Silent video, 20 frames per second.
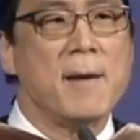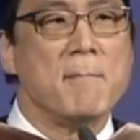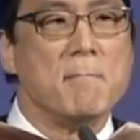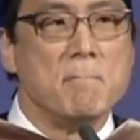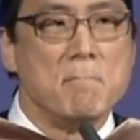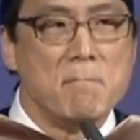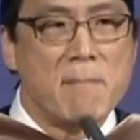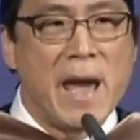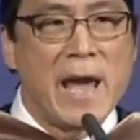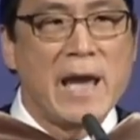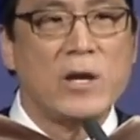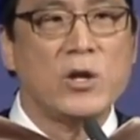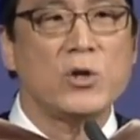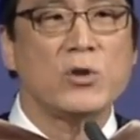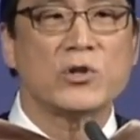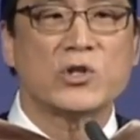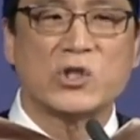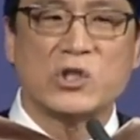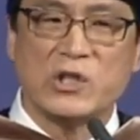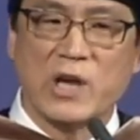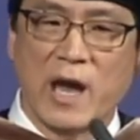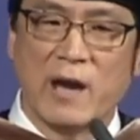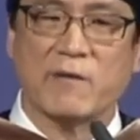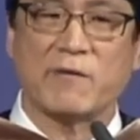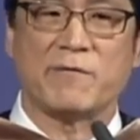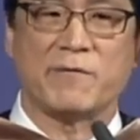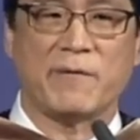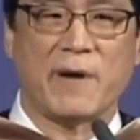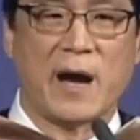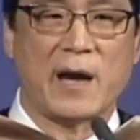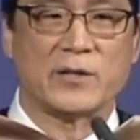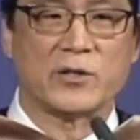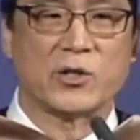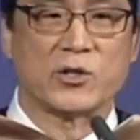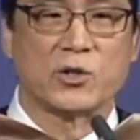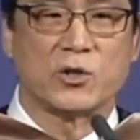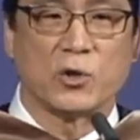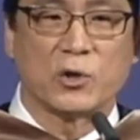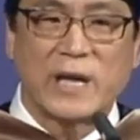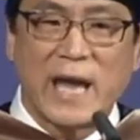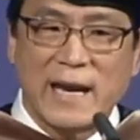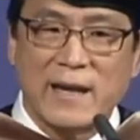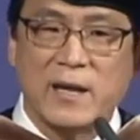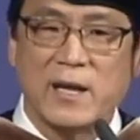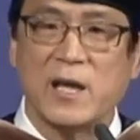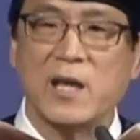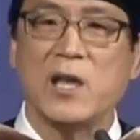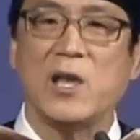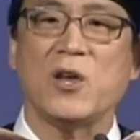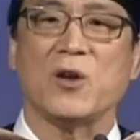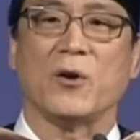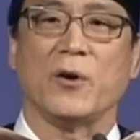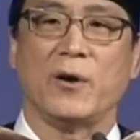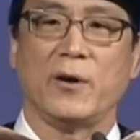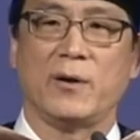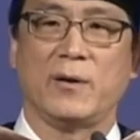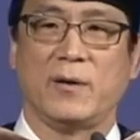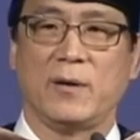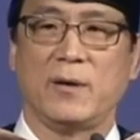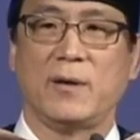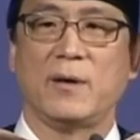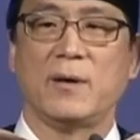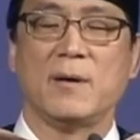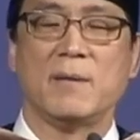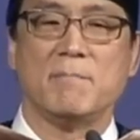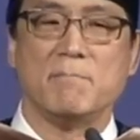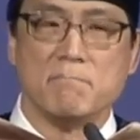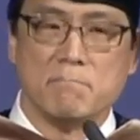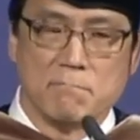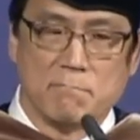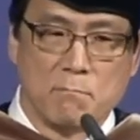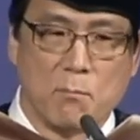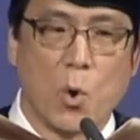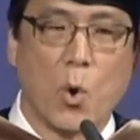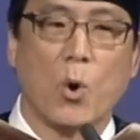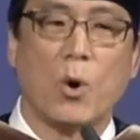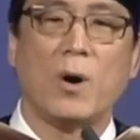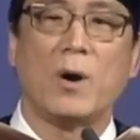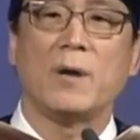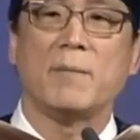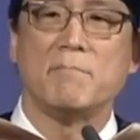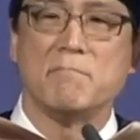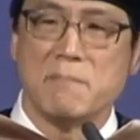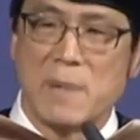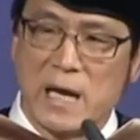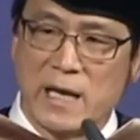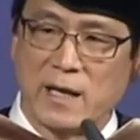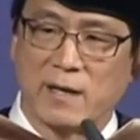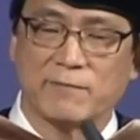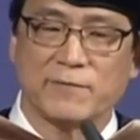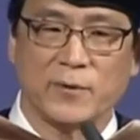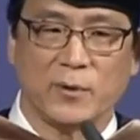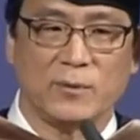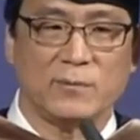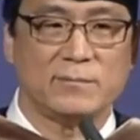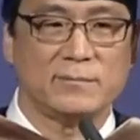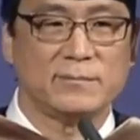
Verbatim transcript: Make your sacrifices to get here more meaningful